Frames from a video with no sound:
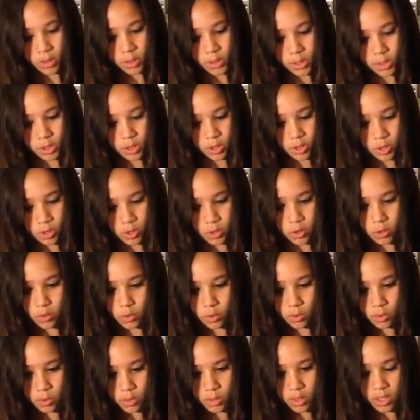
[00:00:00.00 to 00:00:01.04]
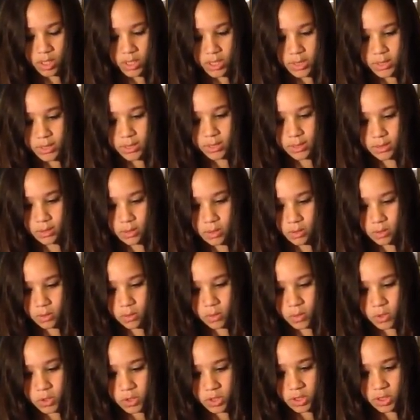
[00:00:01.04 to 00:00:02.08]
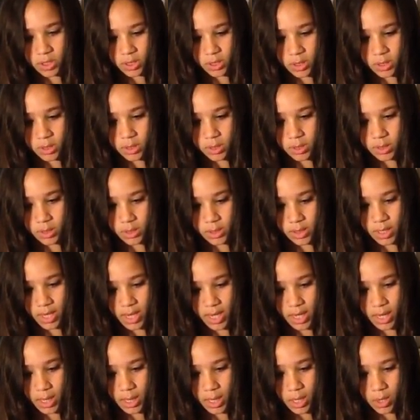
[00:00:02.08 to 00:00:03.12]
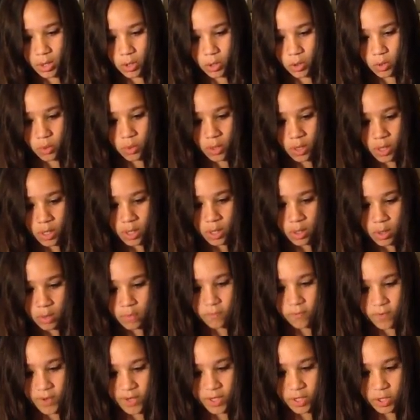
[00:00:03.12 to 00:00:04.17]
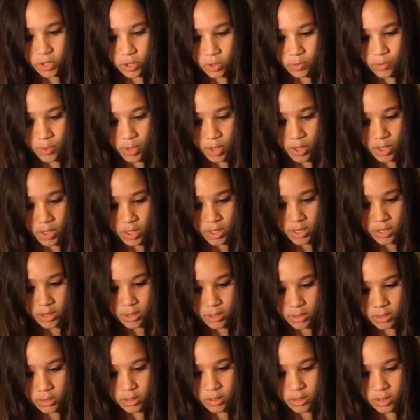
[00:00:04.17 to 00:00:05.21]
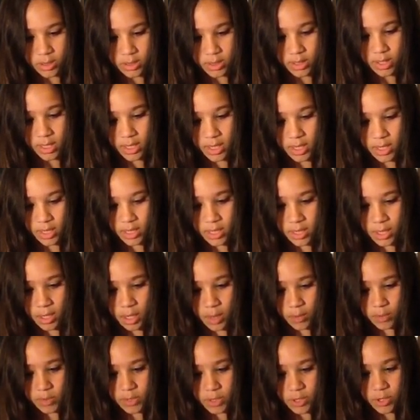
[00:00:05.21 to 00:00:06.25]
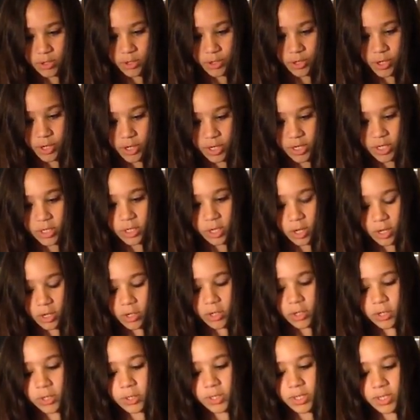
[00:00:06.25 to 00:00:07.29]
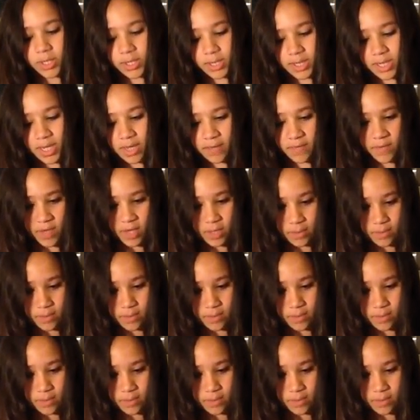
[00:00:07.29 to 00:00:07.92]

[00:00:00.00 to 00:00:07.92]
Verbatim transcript: So it's Ocean's Halo, free coupon inside, up to $30 in saving.